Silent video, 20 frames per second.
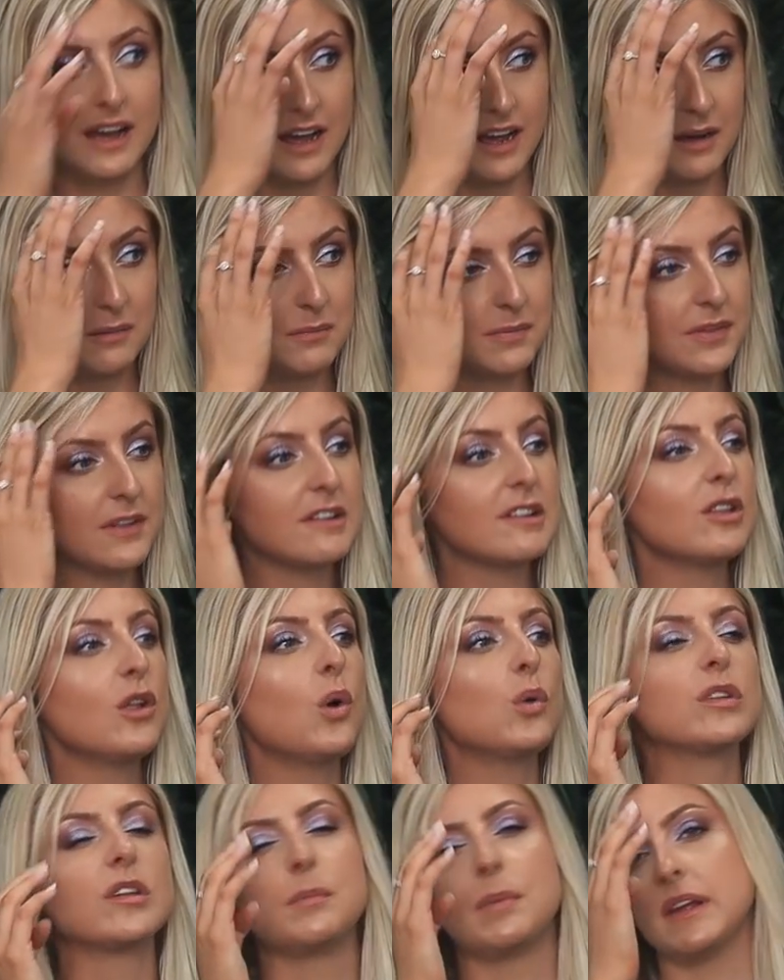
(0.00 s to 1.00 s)
Um, there's
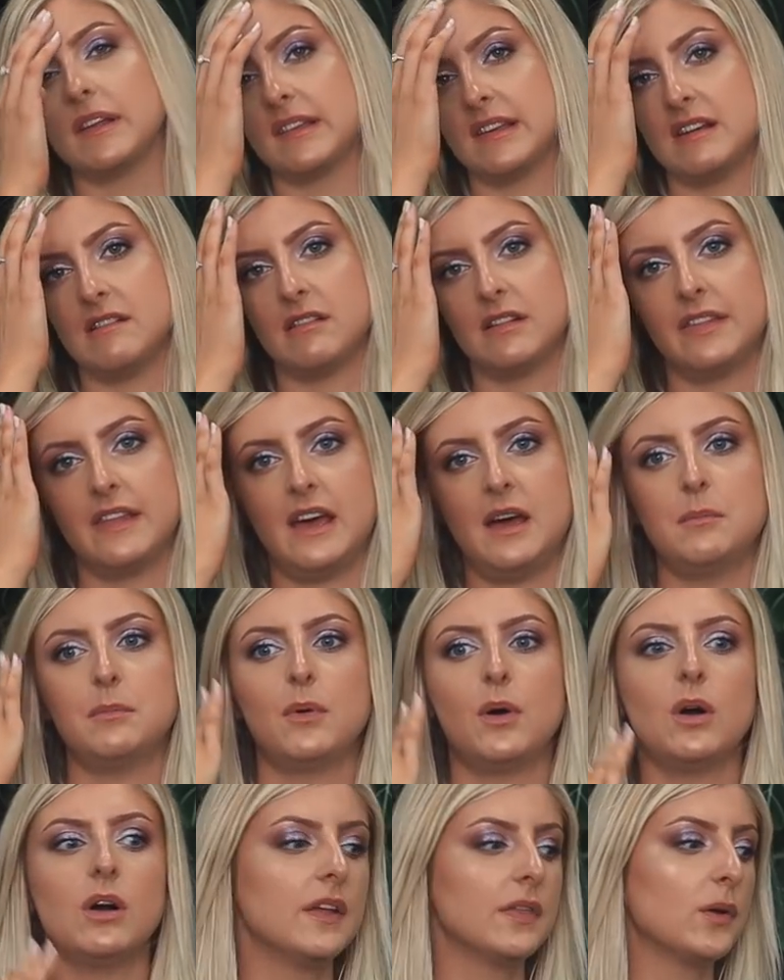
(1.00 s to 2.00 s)
loads of bits here and there,
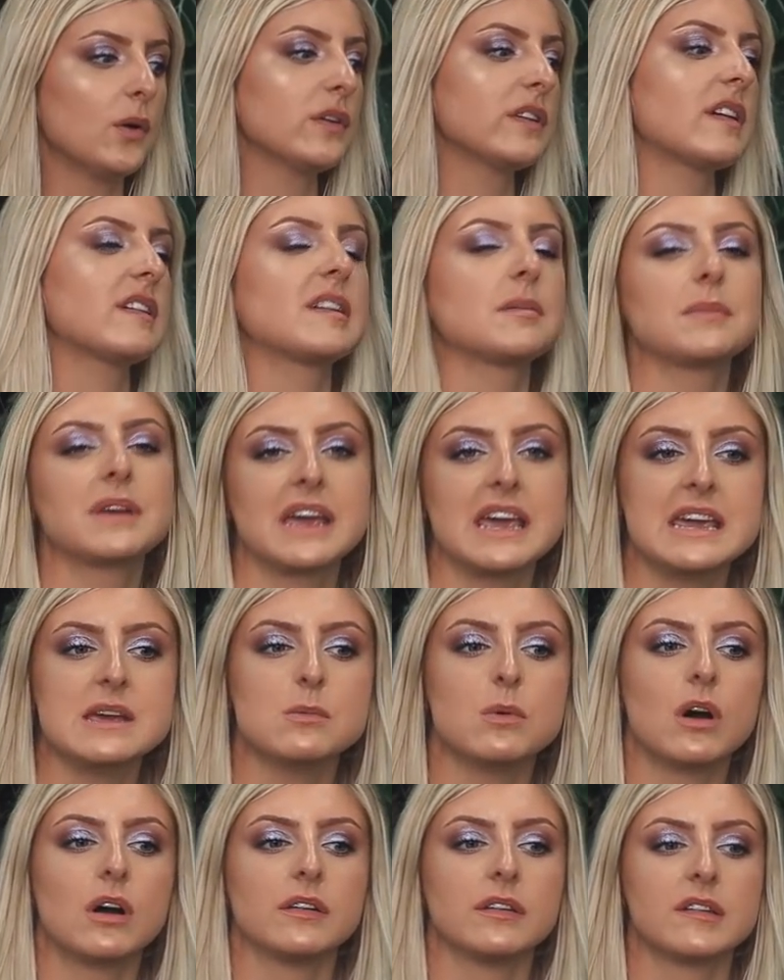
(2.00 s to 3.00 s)
but those are some key
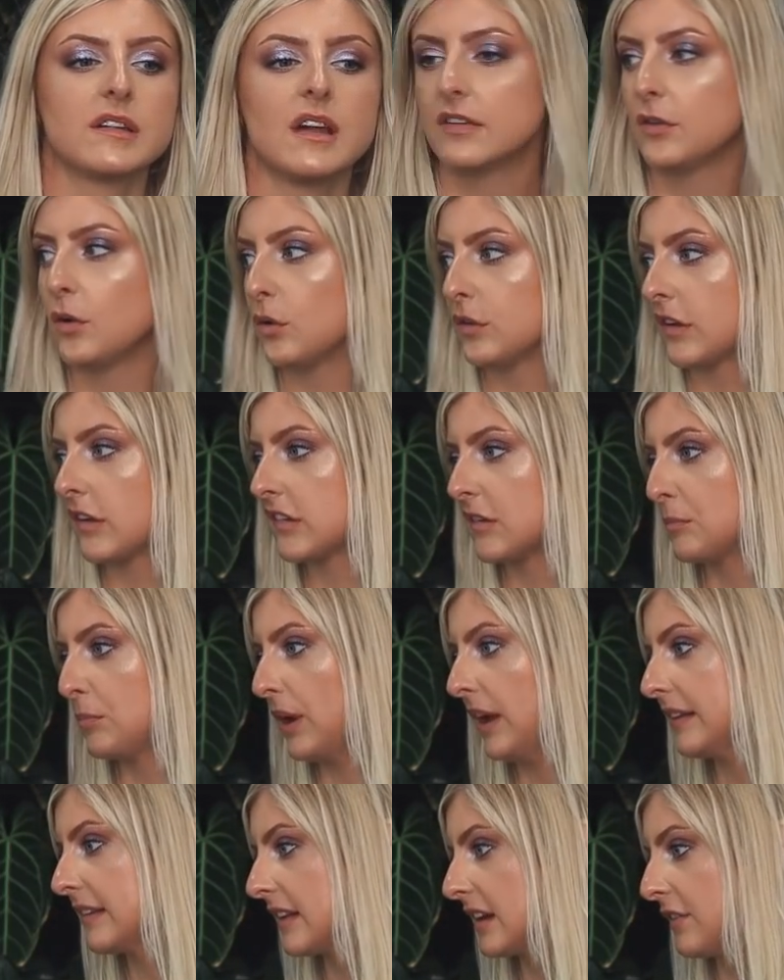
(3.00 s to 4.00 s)
ones. Those are some
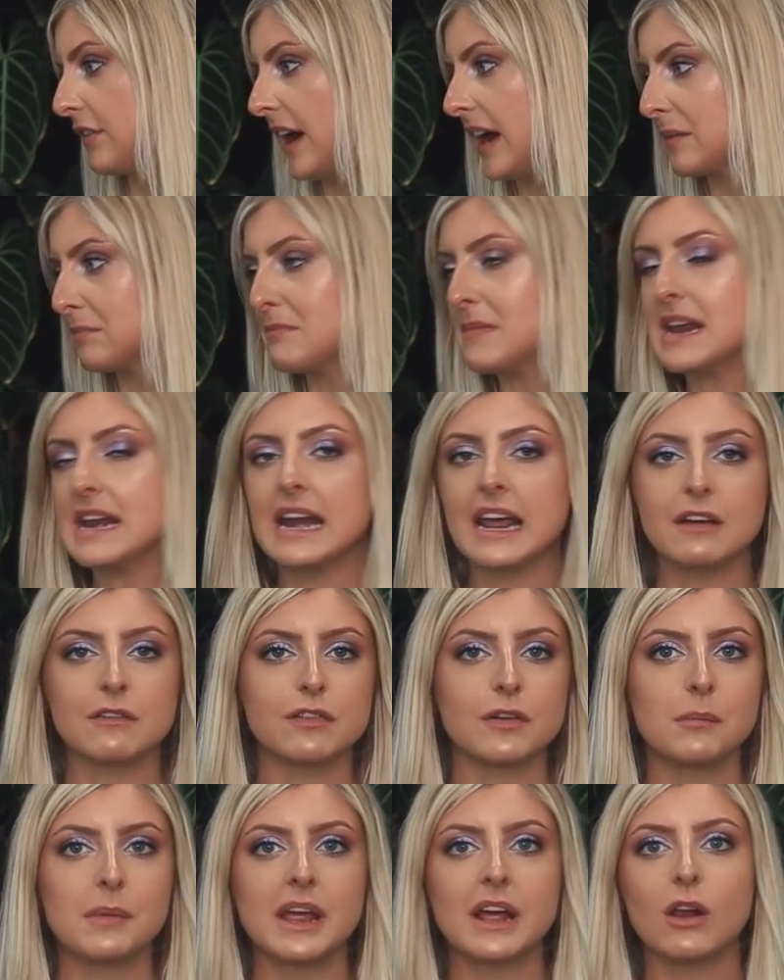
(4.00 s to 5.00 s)
plants that have had meaning
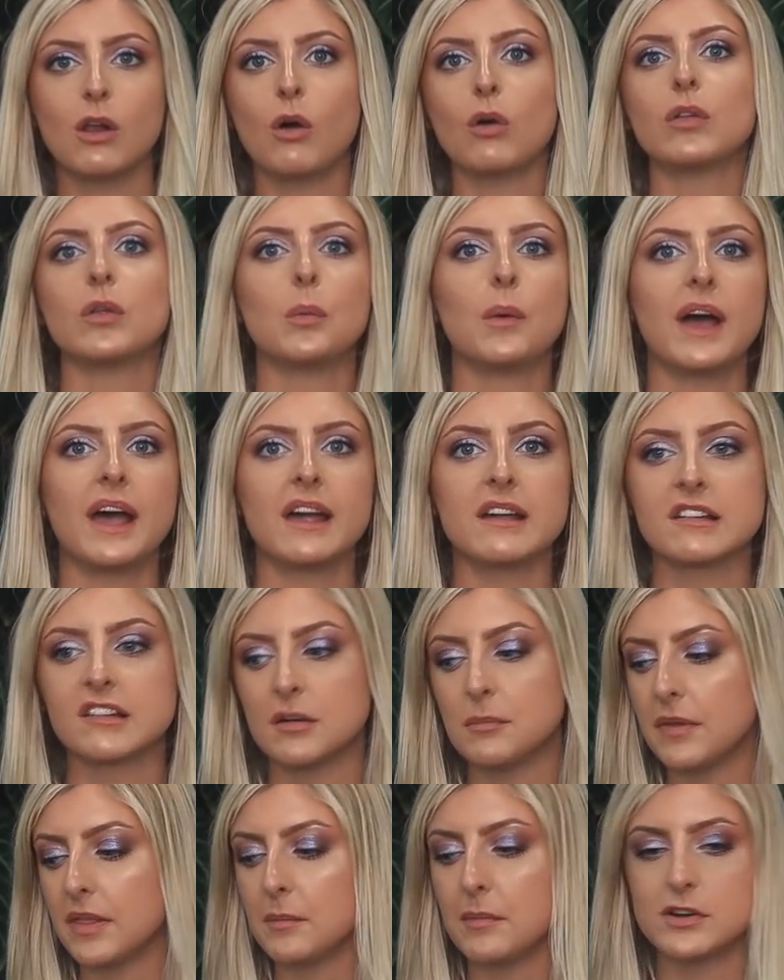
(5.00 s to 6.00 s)
for me along the way.
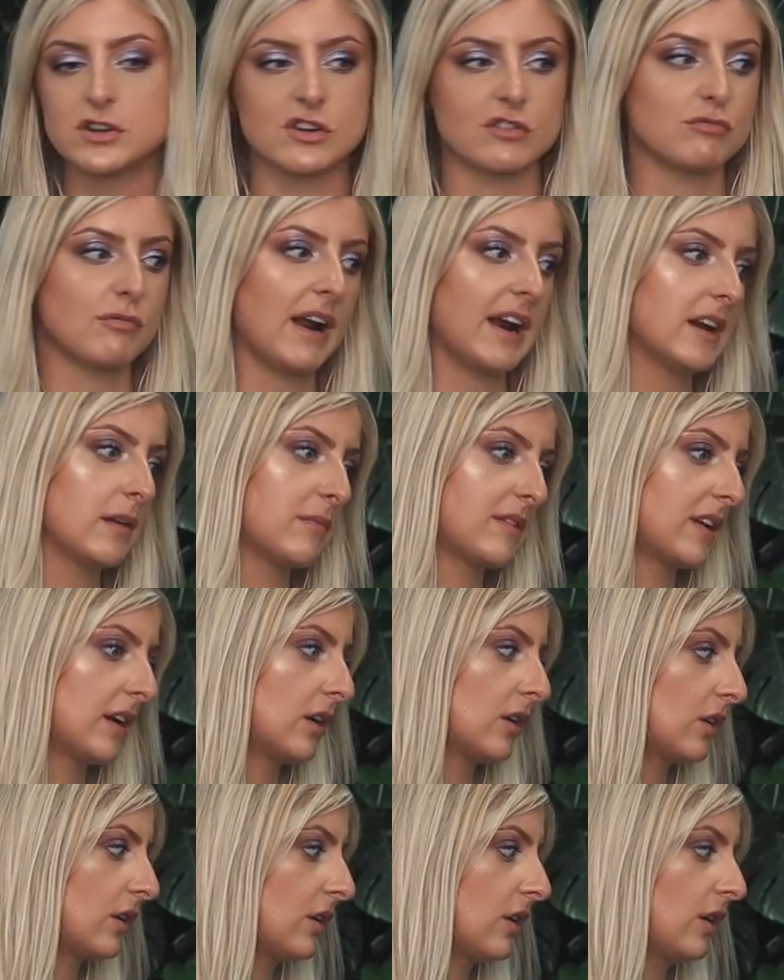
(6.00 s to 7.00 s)
Some of them are just randoms that
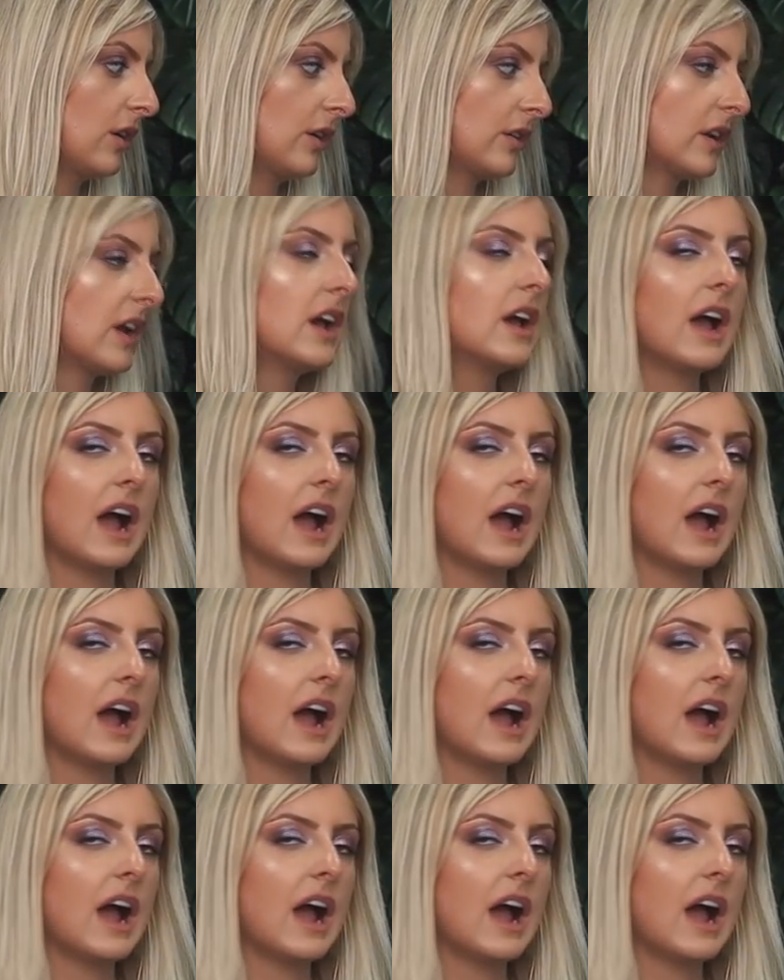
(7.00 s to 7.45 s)
look good.